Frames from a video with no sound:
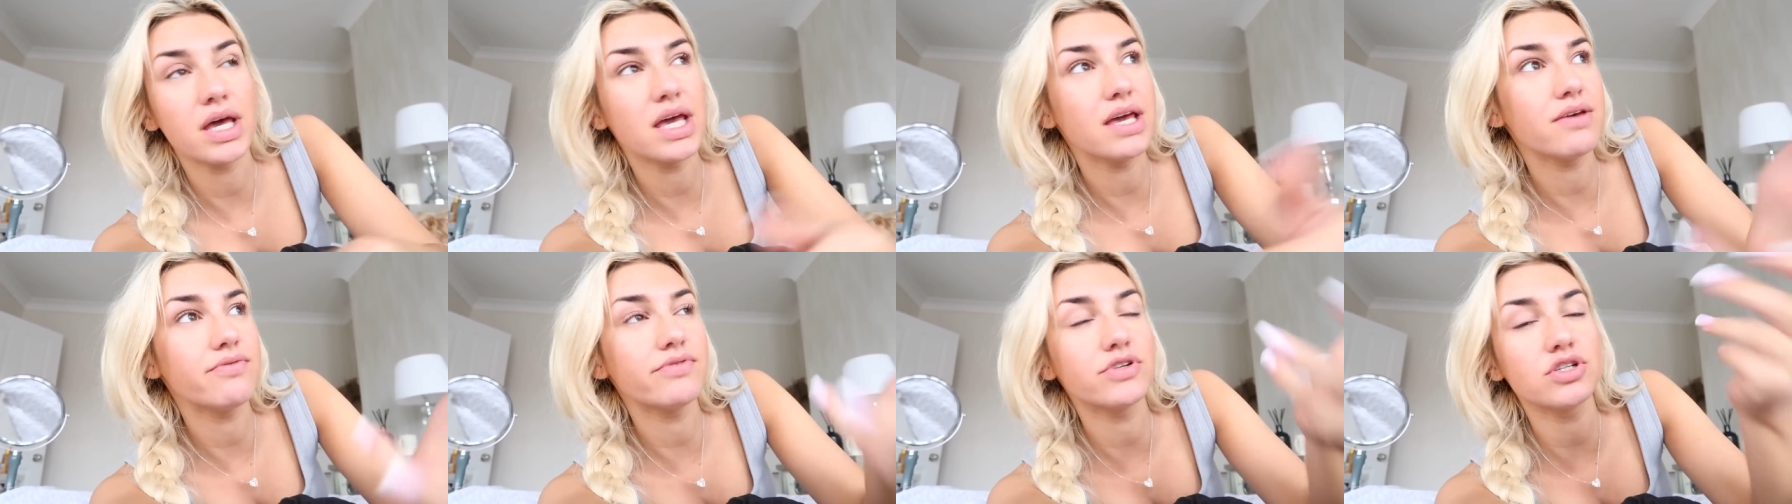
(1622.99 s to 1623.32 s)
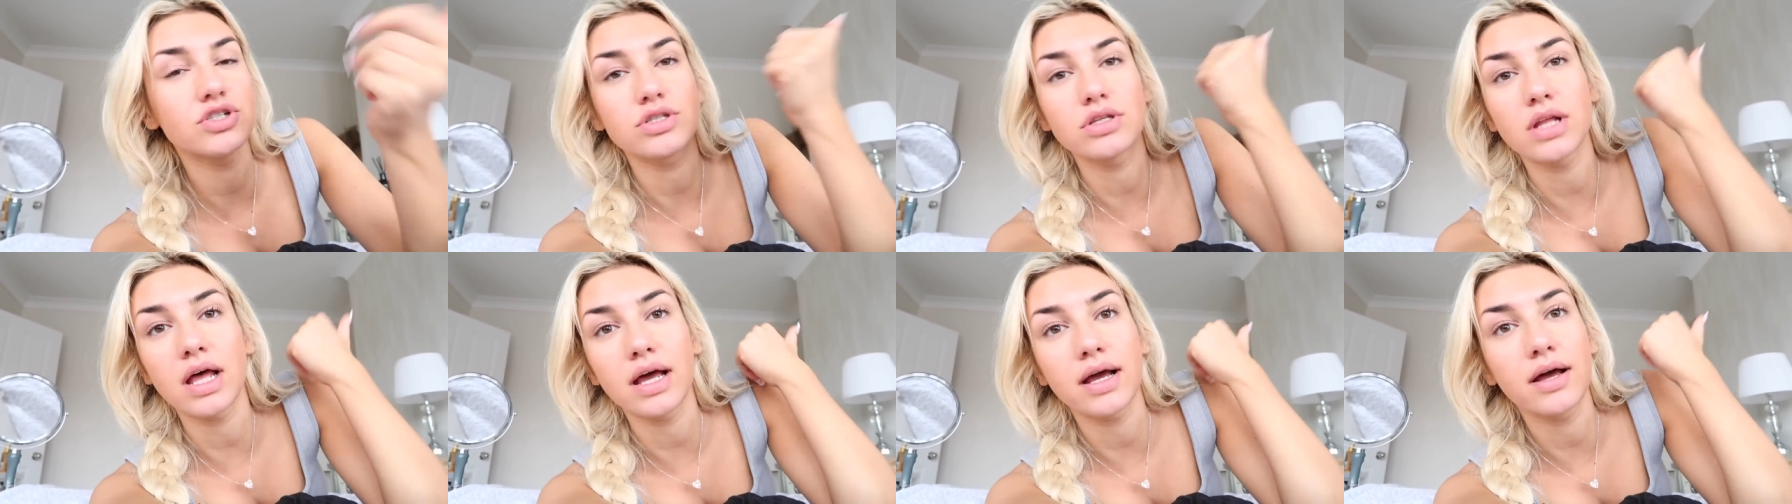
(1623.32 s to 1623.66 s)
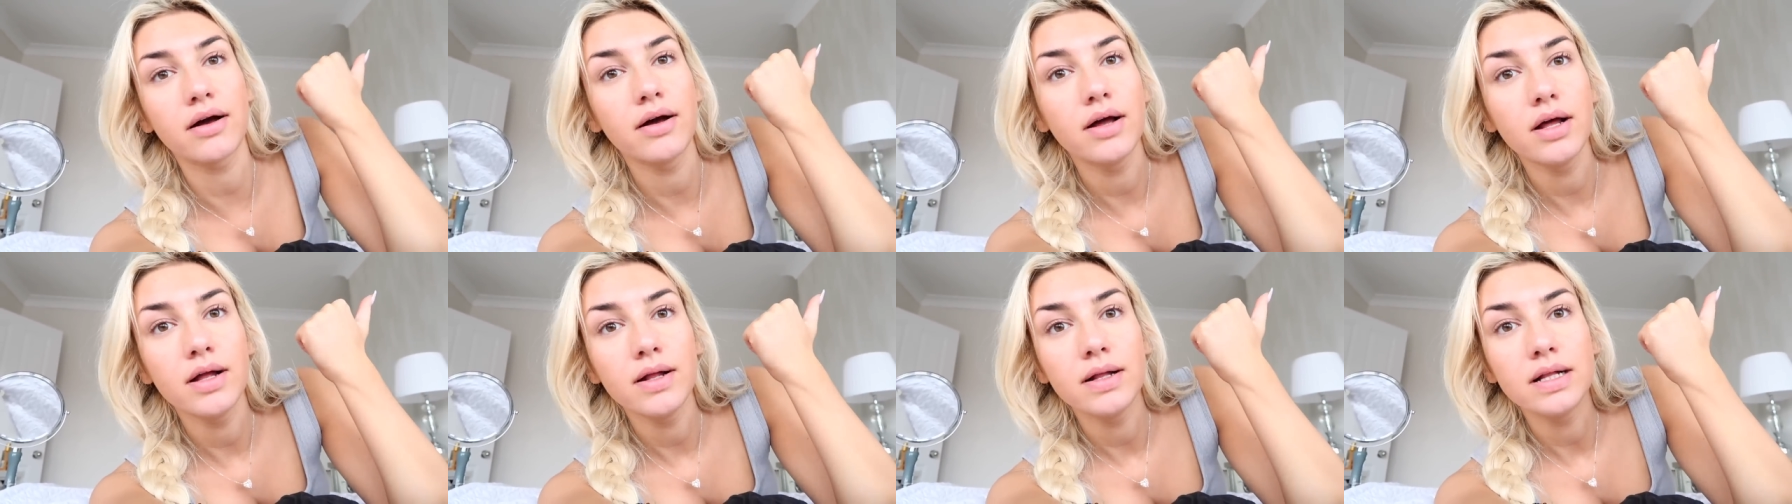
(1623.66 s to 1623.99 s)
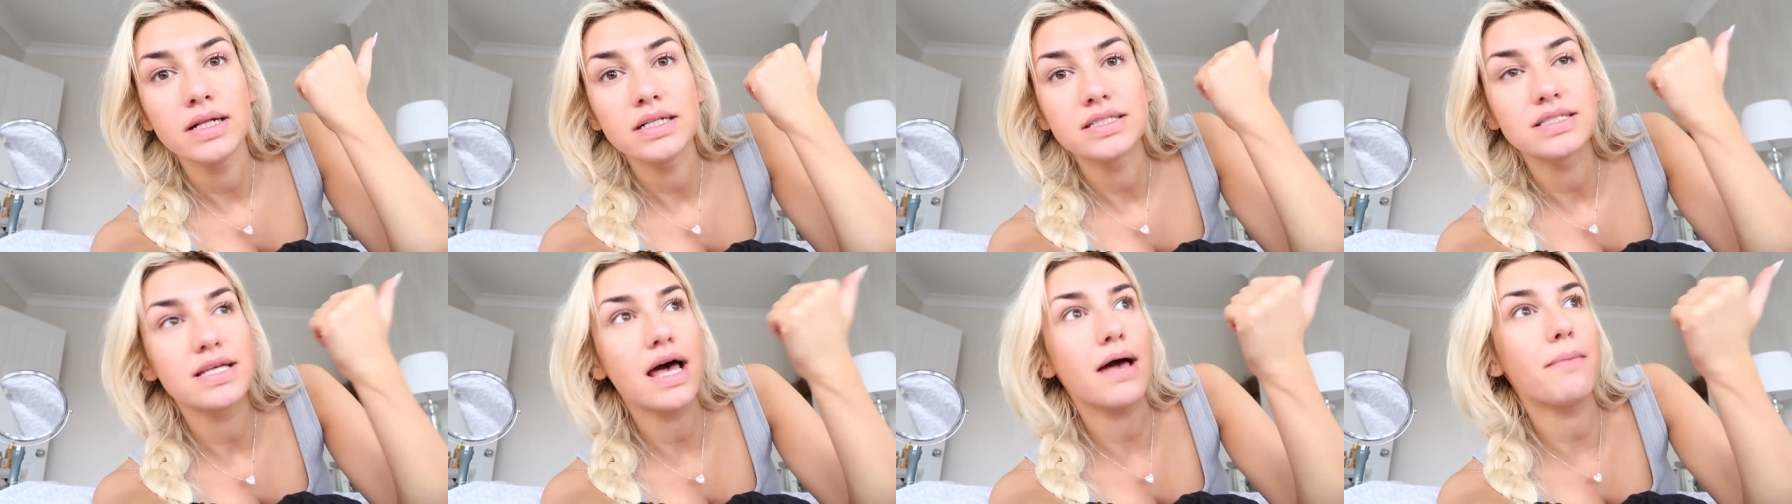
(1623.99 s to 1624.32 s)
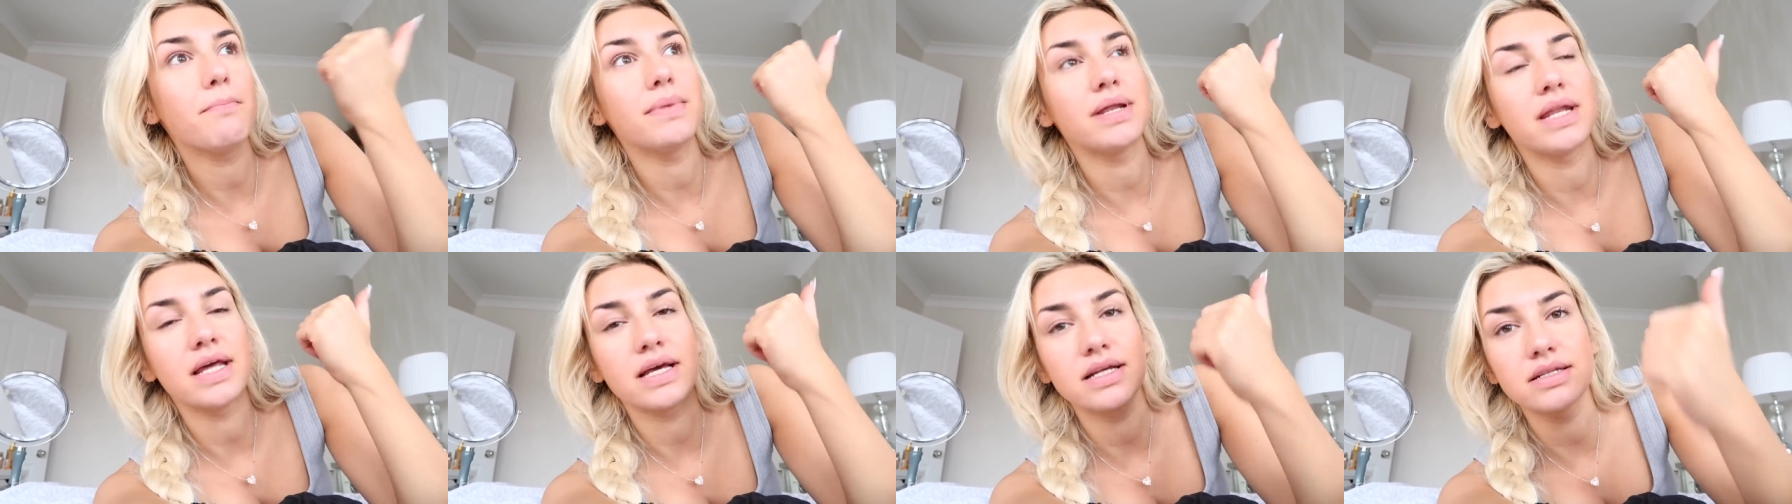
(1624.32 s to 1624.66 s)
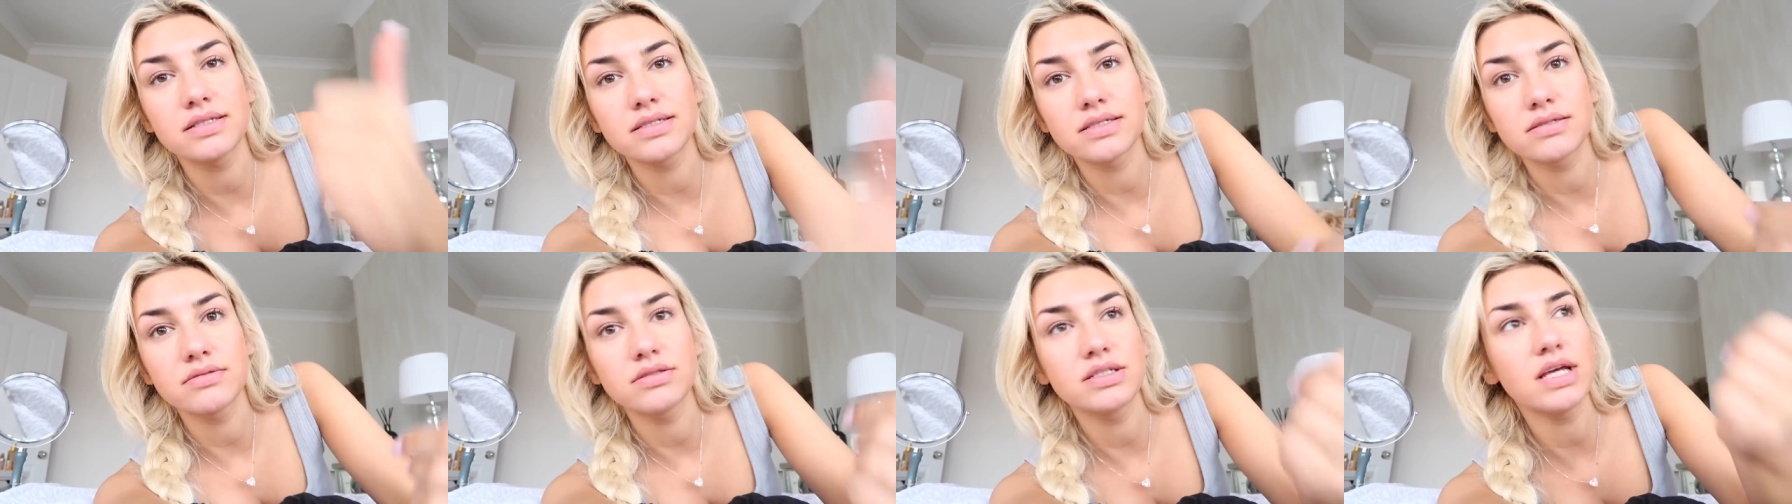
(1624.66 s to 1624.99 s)
Even just like 10
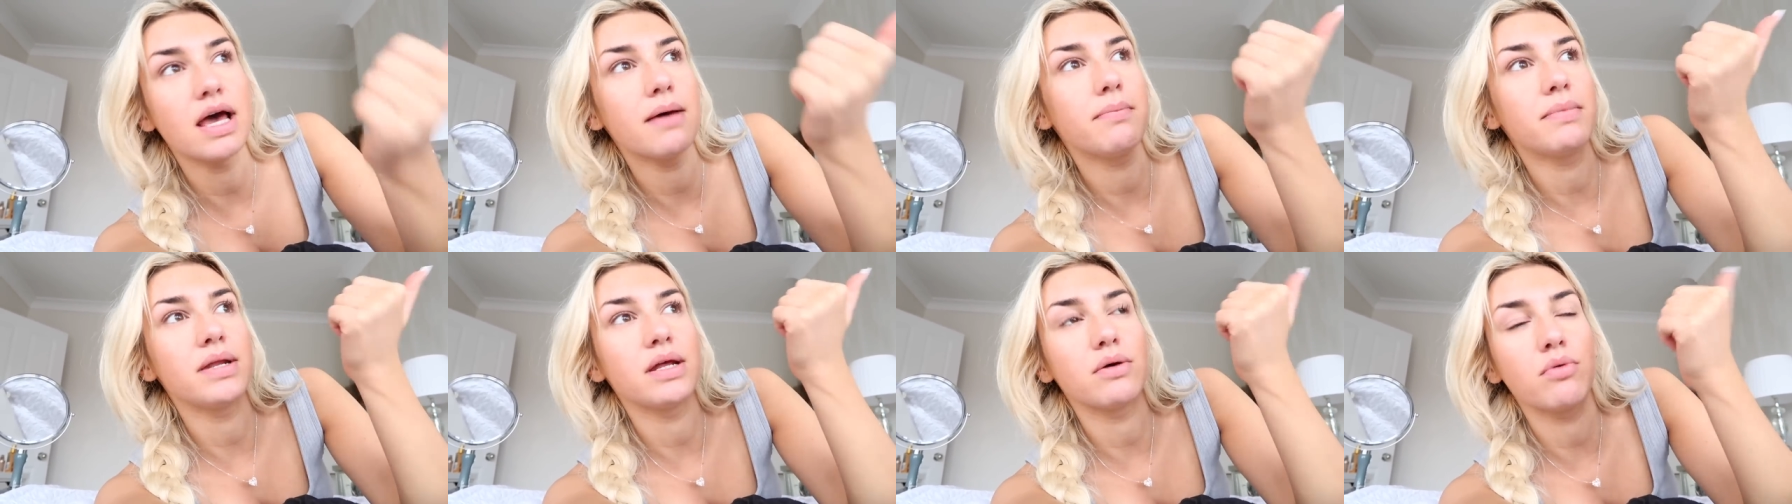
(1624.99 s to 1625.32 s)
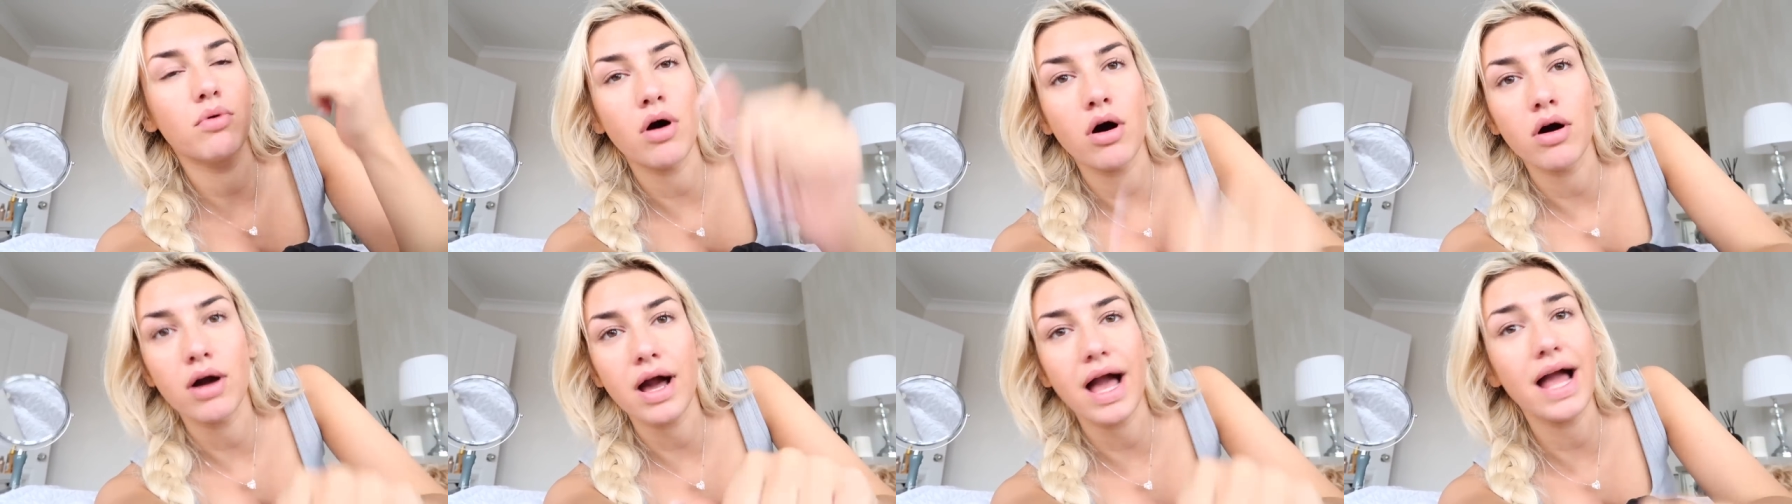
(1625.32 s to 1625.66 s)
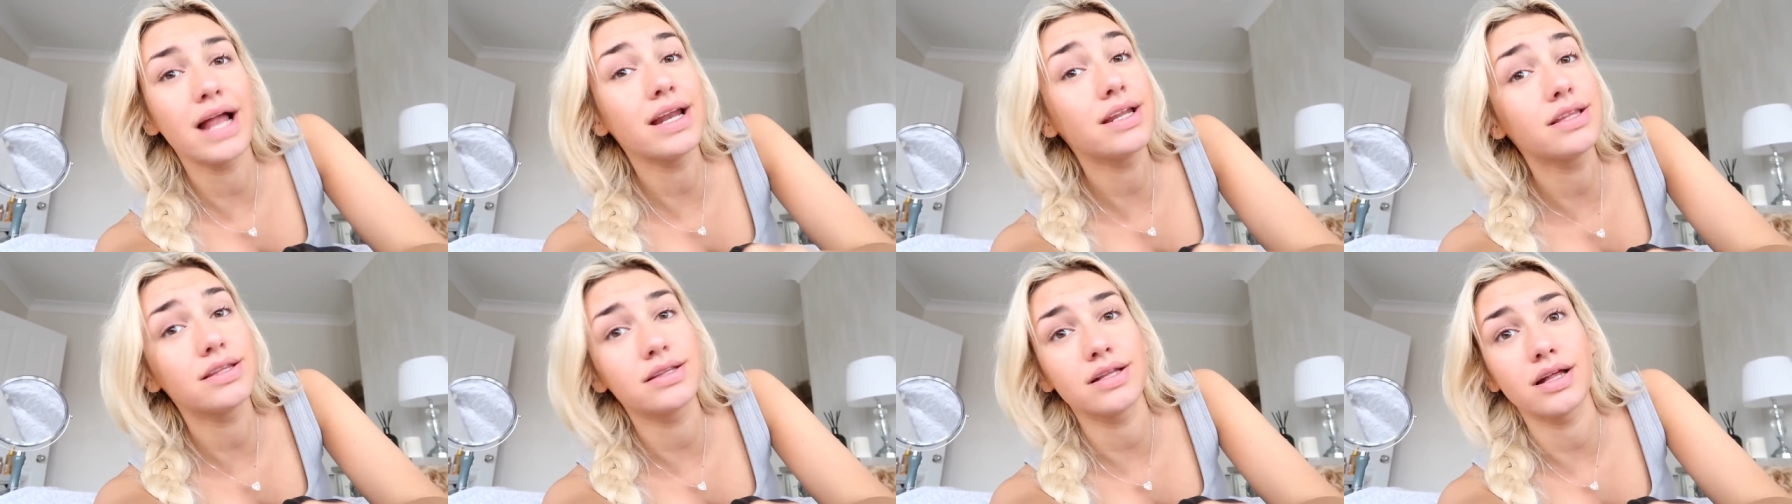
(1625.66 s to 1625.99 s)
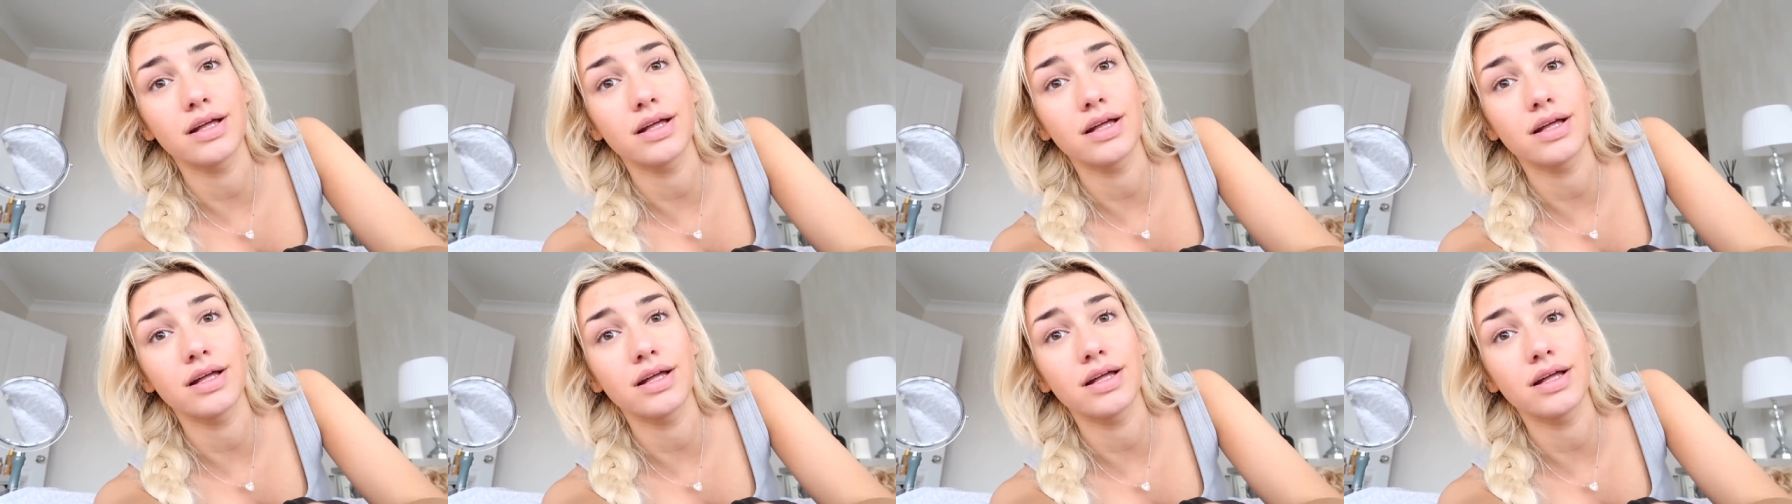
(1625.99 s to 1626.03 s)
minutes, 10 minute walk, anything